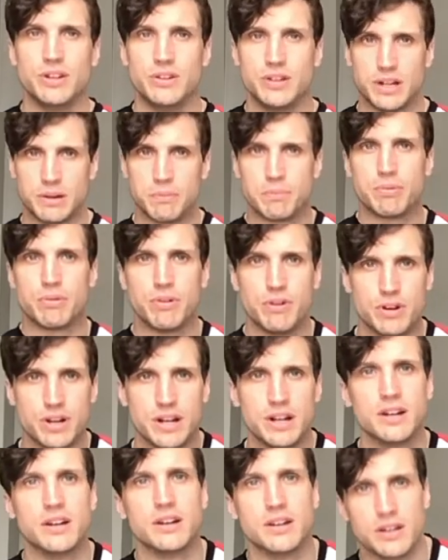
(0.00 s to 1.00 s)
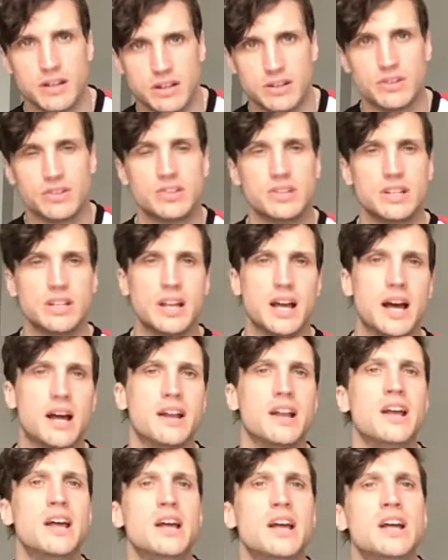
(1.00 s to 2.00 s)
You get pride and you see
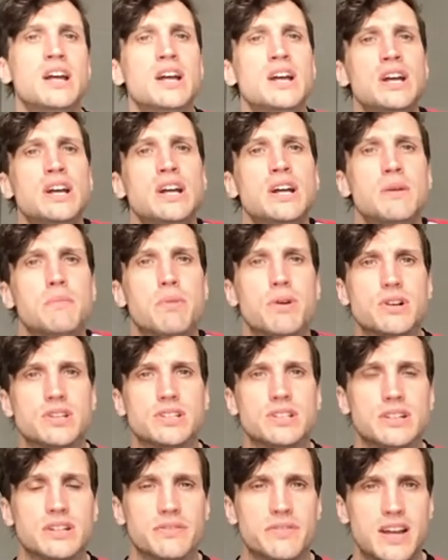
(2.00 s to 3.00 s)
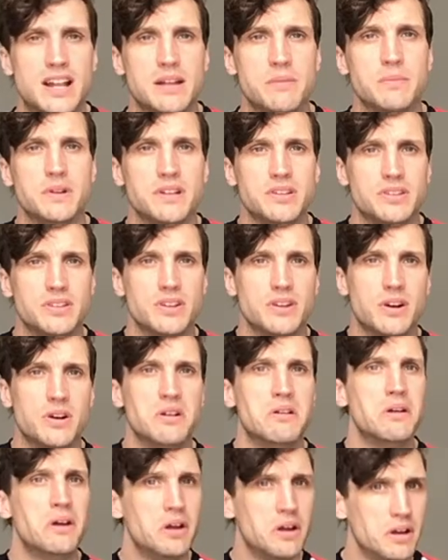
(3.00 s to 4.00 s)
that personal development, you know,